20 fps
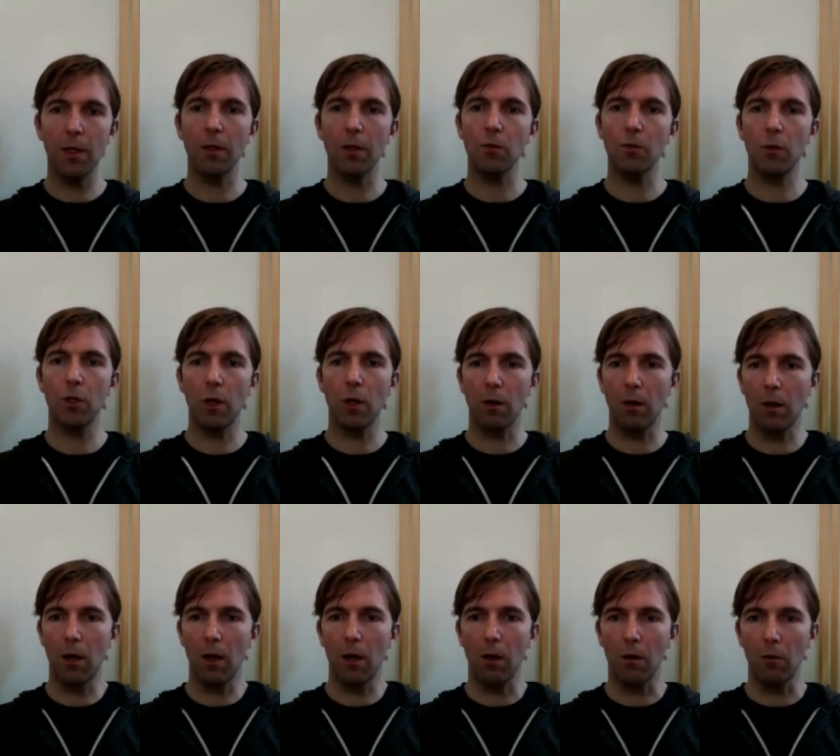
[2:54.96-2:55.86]
things which are
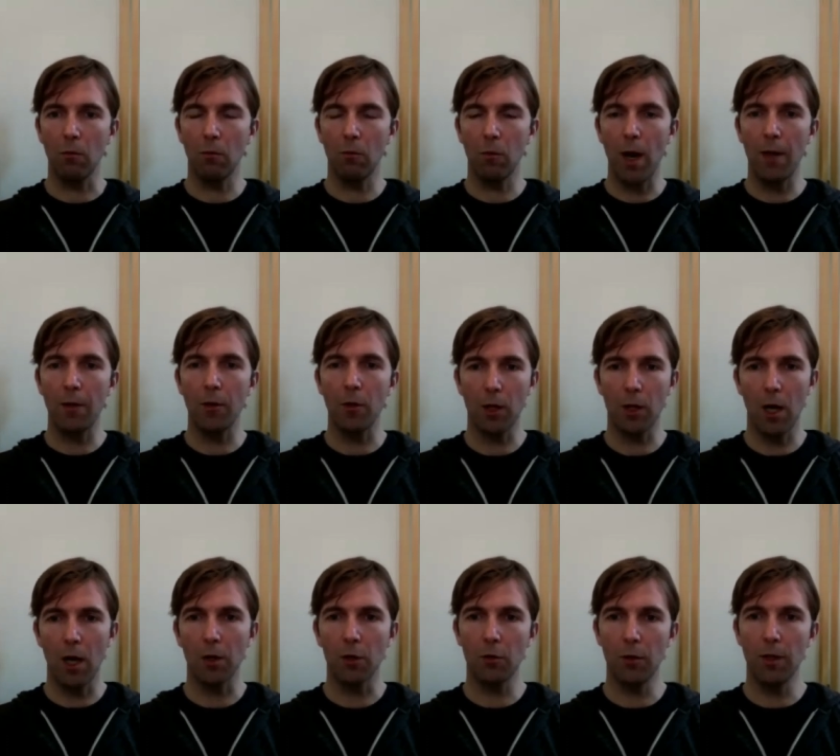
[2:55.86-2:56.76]
are rather
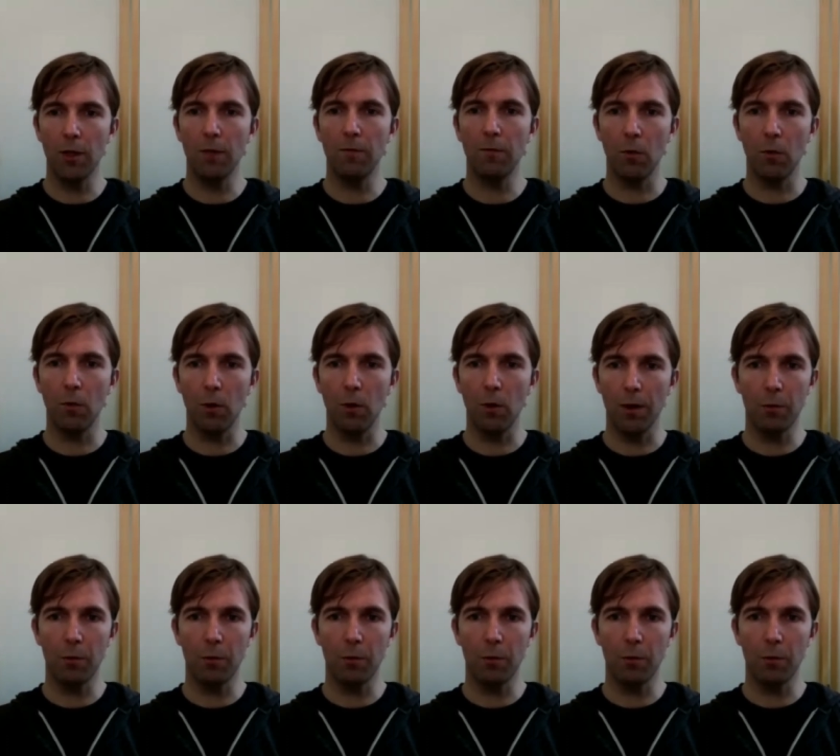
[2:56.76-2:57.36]
concrete for us.